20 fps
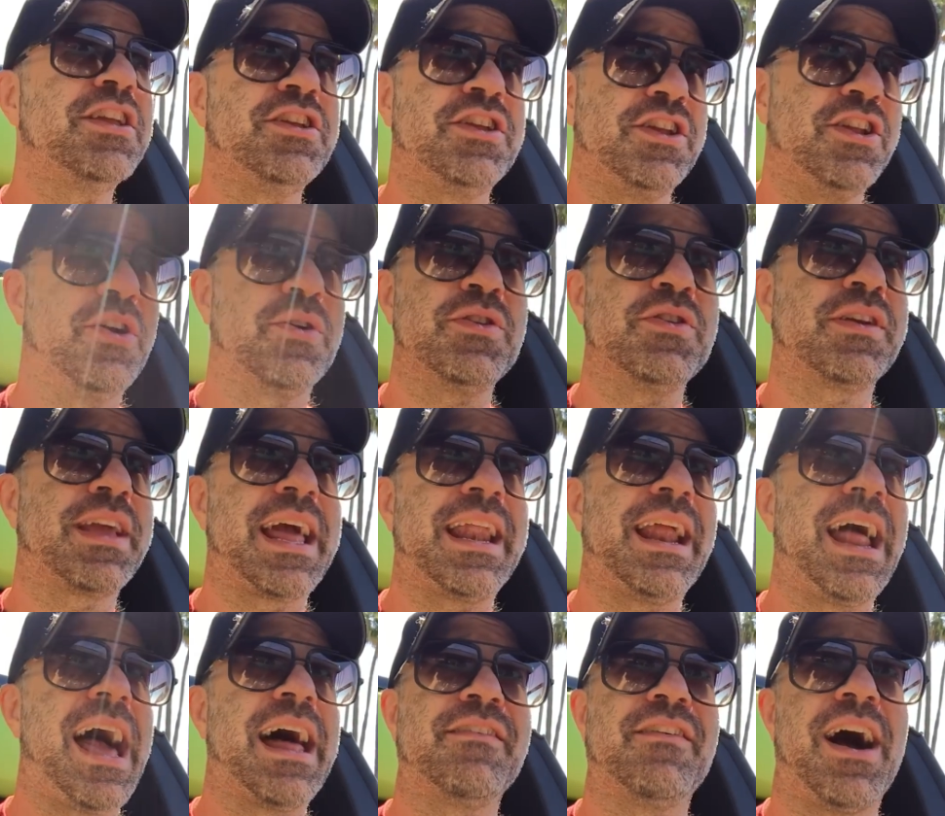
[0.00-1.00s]
You get
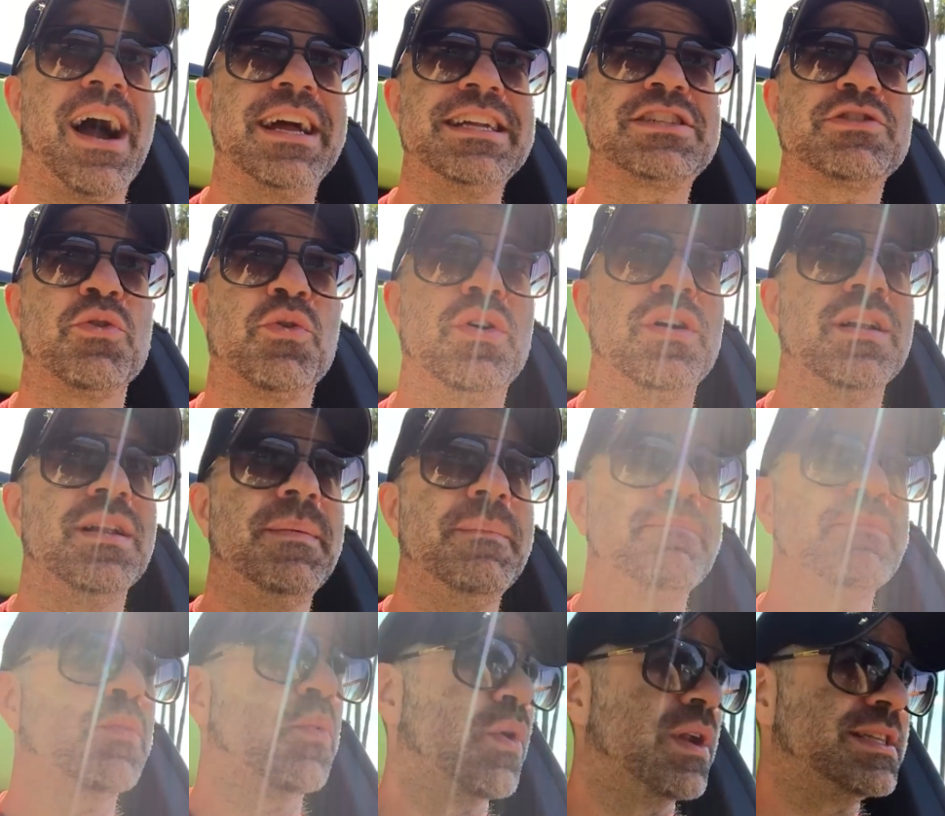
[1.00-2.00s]
out of high school.
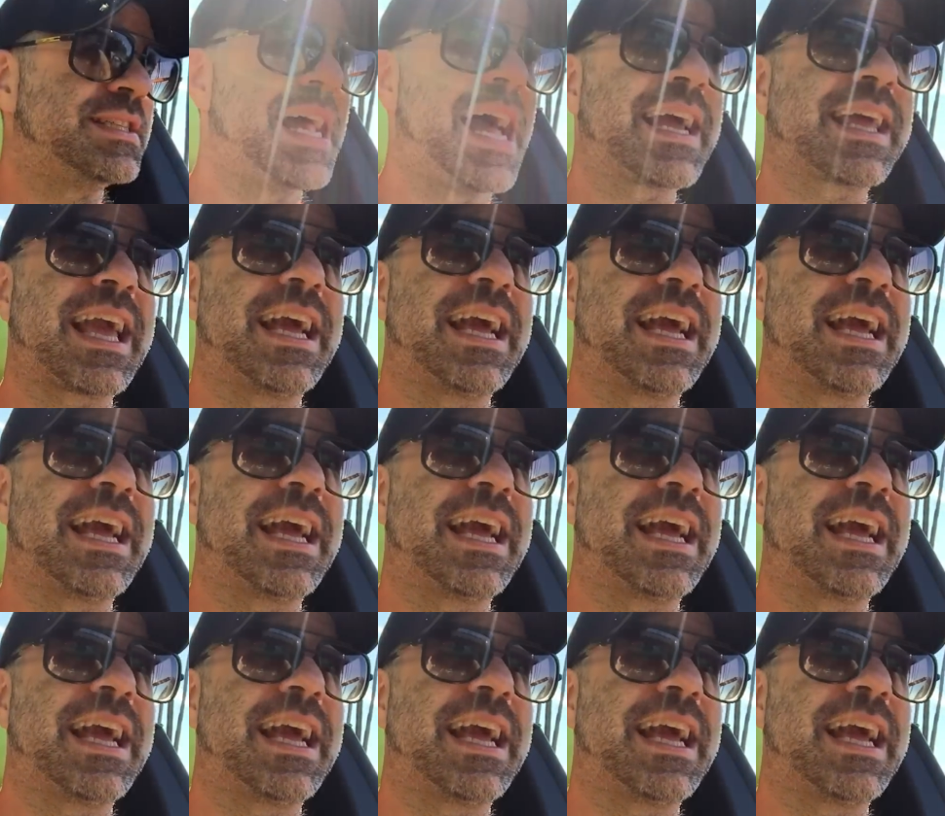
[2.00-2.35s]
What does that